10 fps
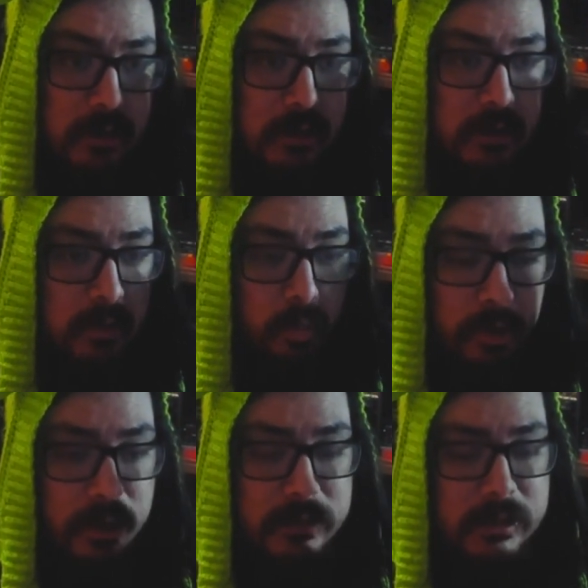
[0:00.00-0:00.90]
just the
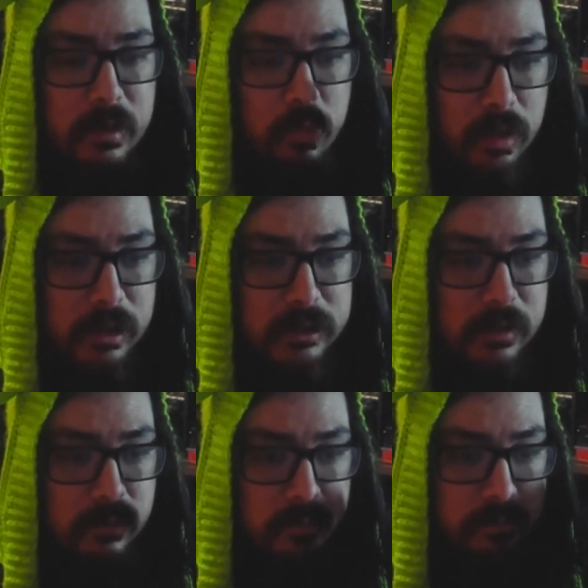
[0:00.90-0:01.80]

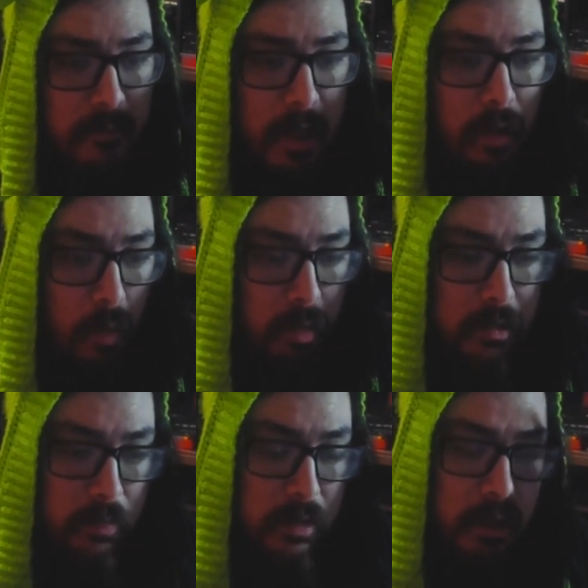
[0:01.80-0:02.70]
realism. I don't know what
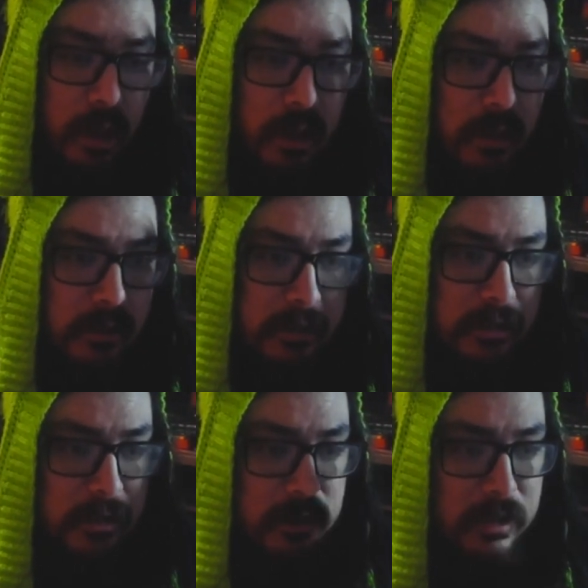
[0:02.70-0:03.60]
they were thinking. It
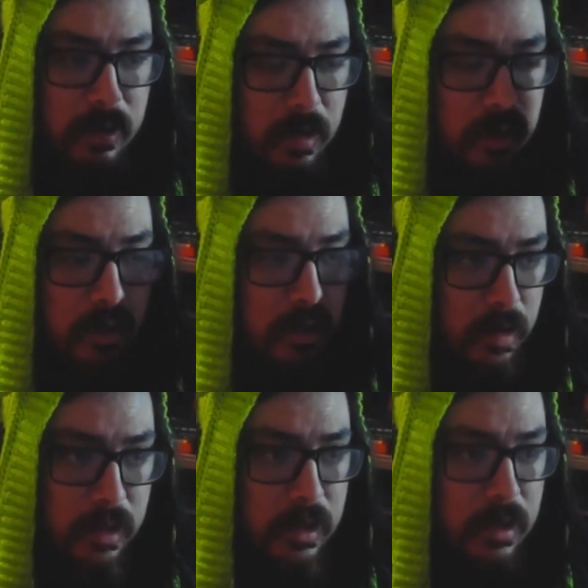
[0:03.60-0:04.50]
just doesn't look
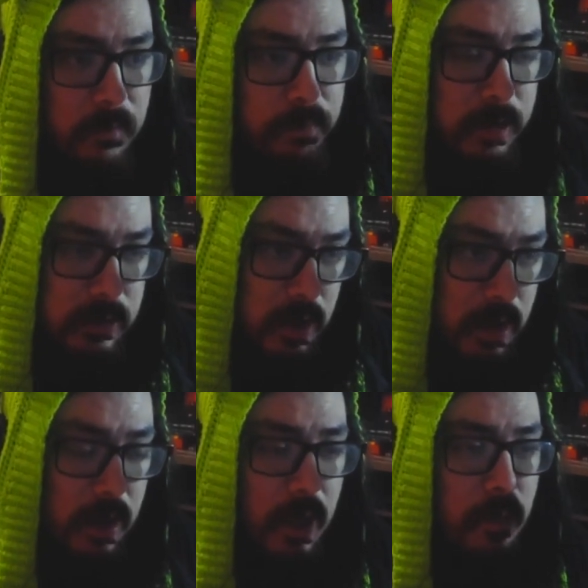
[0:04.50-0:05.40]
good compared to the
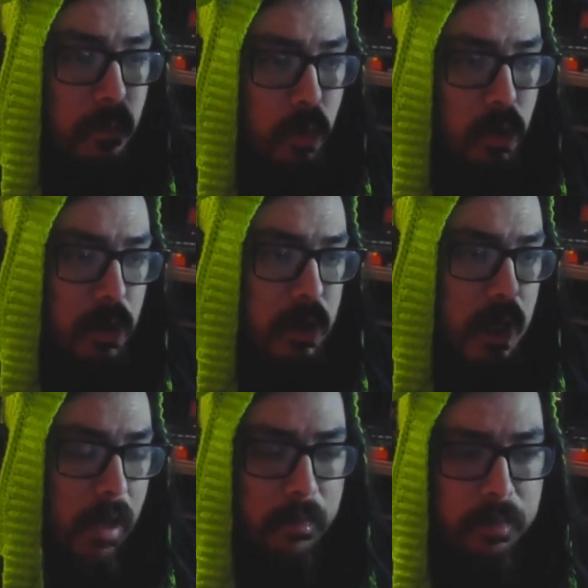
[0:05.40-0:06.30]
more
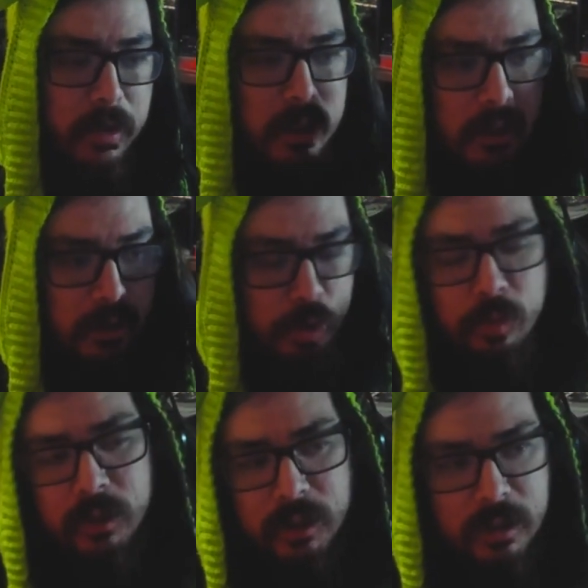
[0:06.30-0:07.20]
comic booky
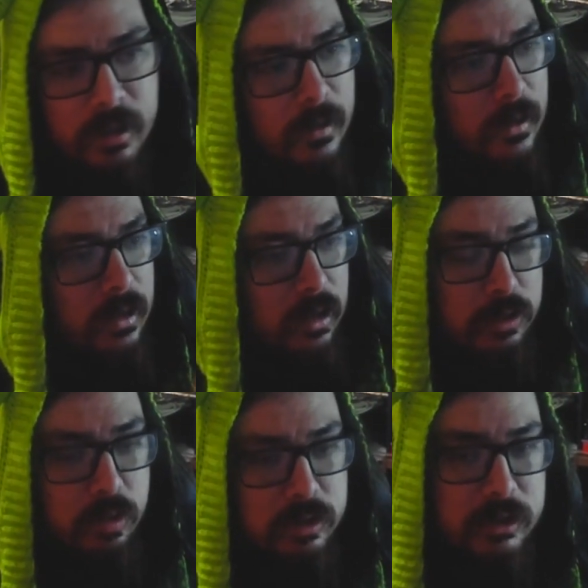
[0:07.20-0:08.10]
2D
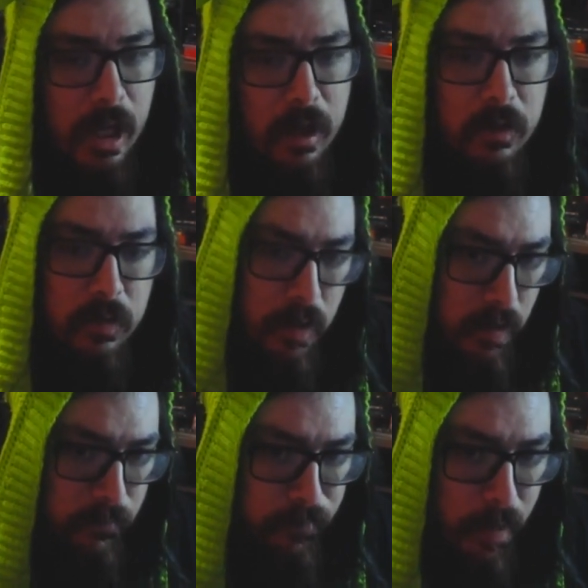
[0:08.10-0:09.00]
cartoon style
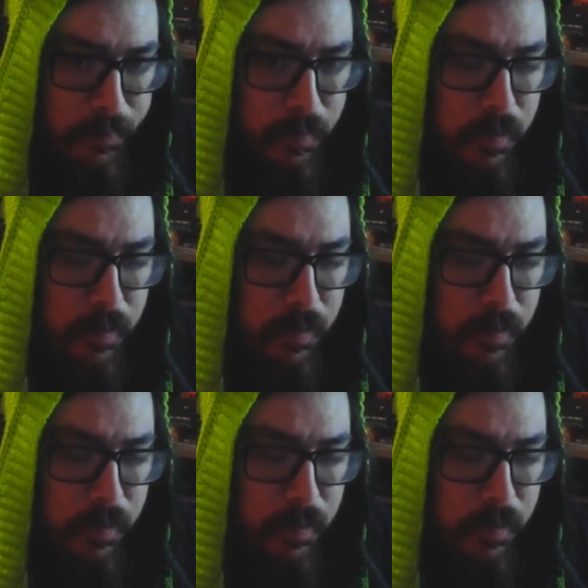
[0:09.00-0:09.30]
of Marvel